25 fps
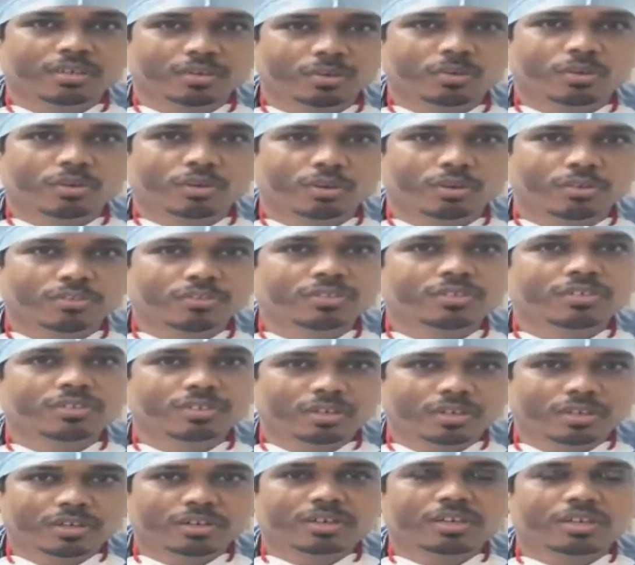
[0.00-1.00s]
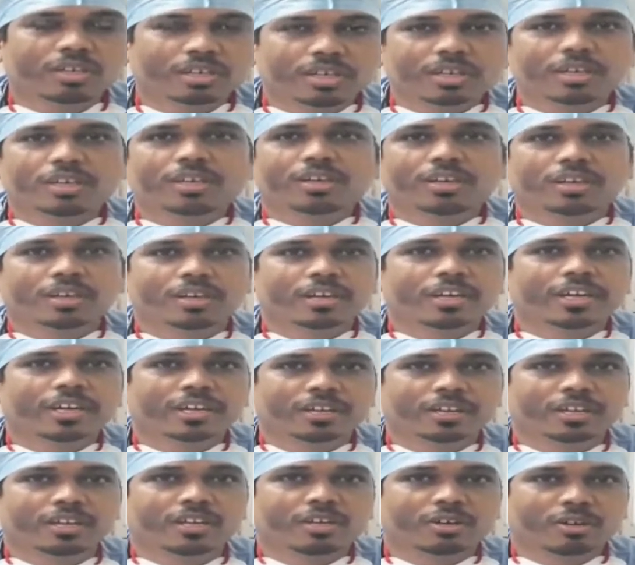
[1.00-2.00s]
go off or
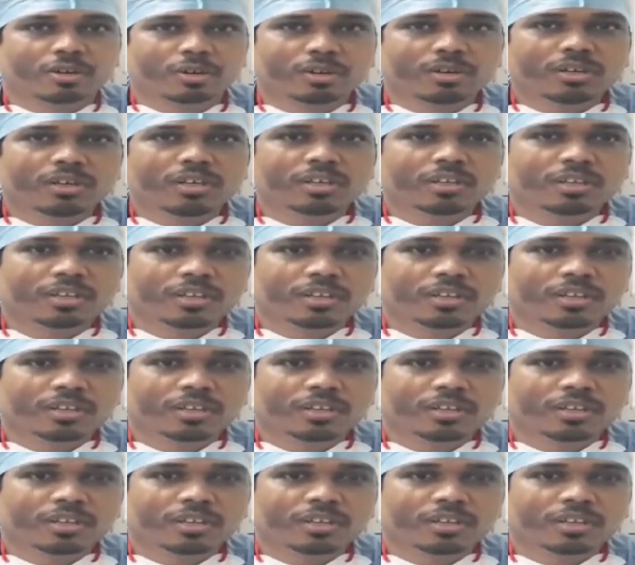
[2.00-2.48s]
get controlled.